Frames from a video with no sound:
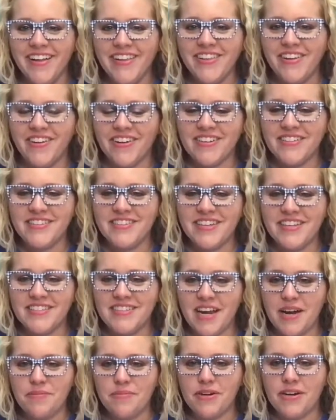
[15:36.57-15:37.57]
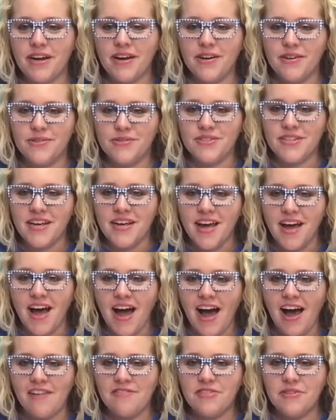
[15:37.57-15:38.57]
Lauren said, Tamara knows.
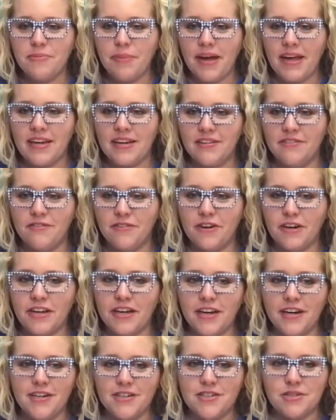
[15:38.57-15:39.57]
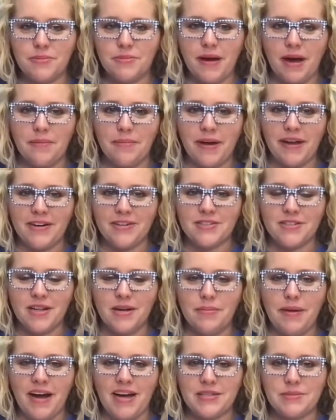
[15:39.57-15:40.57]
I've debated for years about Painter's
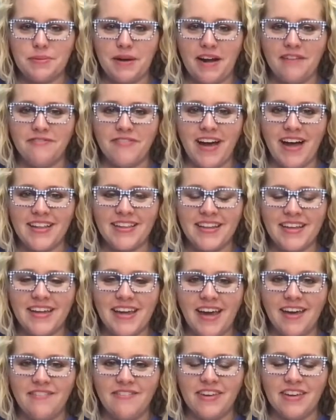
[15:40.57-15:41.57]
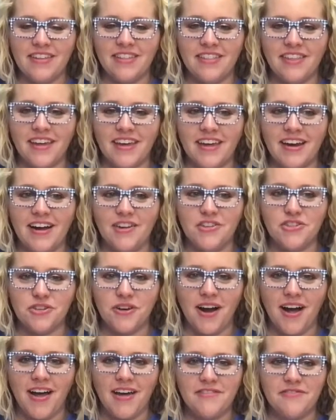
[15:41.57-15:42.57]
Clubhouse, but I finally gave in thinking I'll
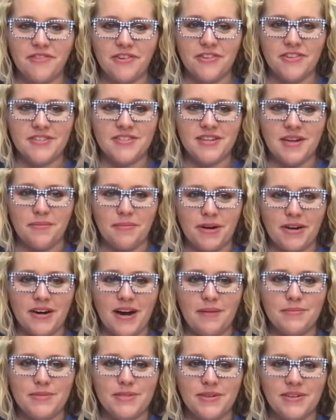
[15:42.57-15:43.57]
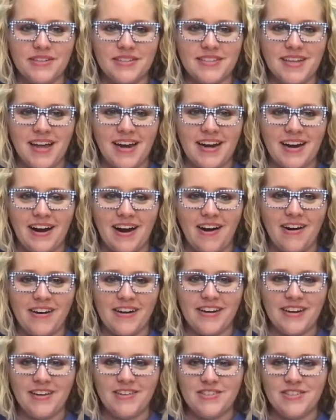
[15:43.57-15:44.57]
try it for the summer. I'm so excited. I
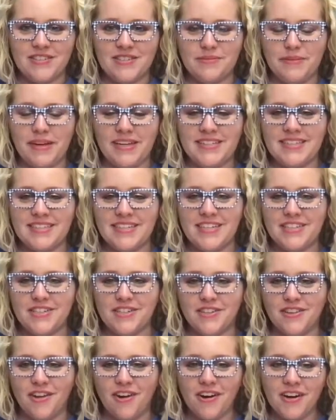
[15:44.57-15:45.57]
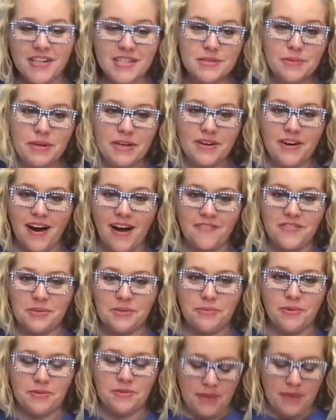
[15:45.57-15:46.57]
already know she's an amazing teacher. Lauren has been
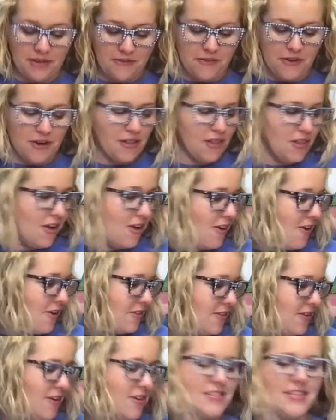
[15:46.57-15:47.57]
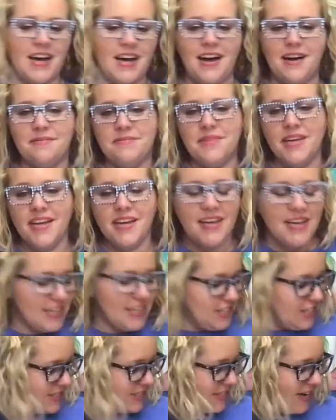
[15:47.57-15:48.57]
crafting with me for a long, long time.
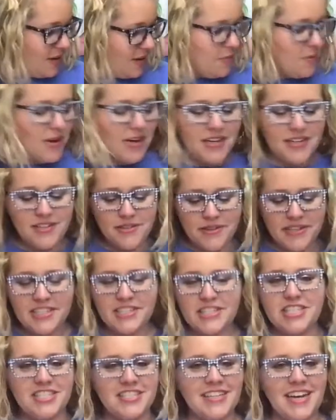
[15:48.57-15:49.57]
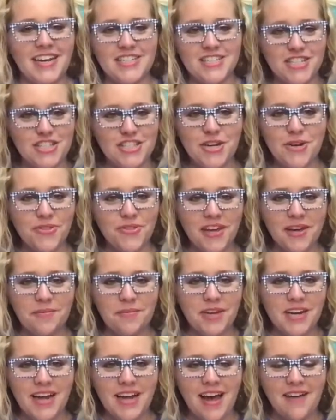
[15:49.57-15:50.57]
And she said, I want to do it. She said, I just don't think
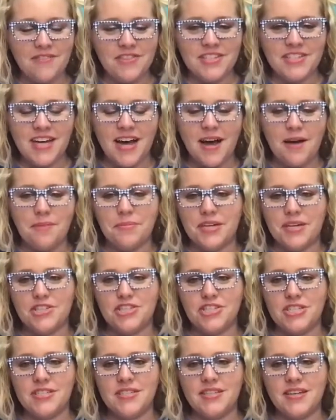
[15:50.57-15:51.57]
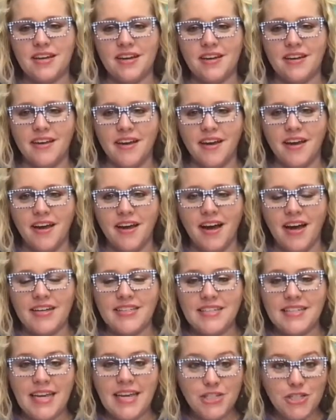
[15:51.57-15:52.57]
I'm going to have the time because she's a
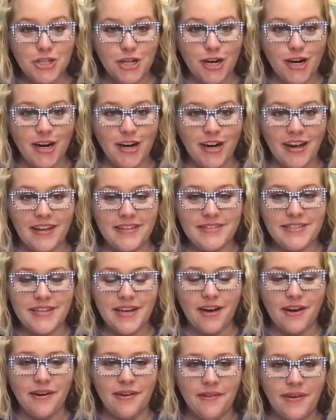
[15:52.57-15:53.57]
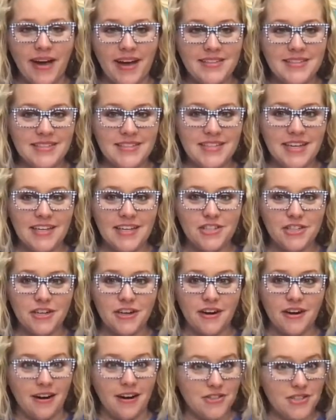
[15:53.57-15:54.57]
a teacher. And so as a
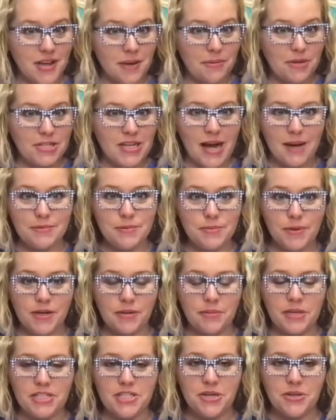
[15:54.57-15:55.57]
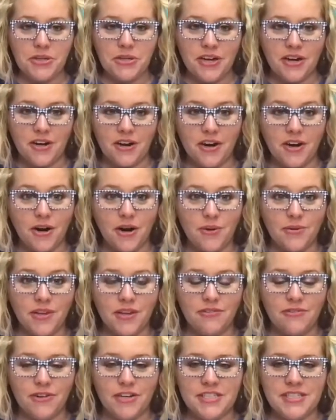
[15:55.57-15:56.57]
teacher, her summer is pretty much only her, her
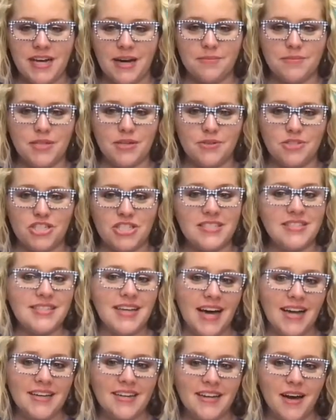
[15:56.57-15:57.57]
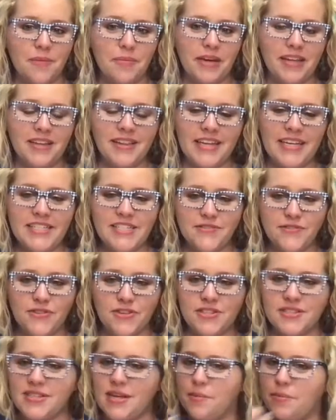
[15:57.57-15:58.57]
only free time. So she signed up at least
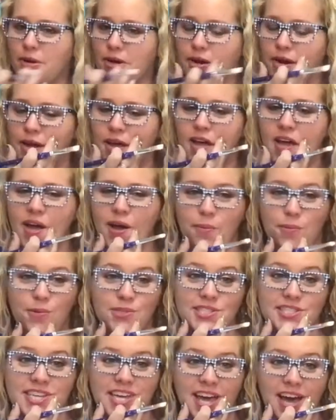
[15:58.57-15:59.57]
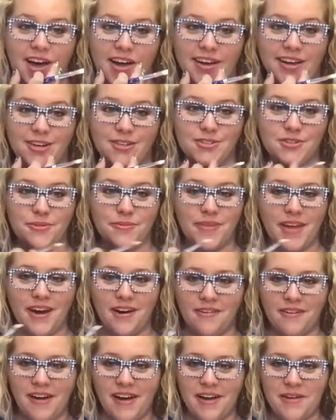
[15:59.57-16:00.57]
for the summer and we'll see how it goes from
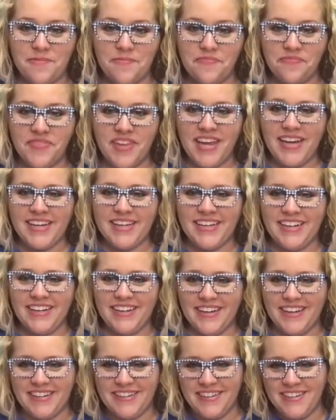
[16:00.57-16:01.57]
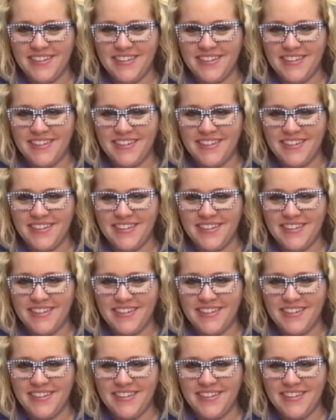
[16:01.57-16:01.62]
there, right?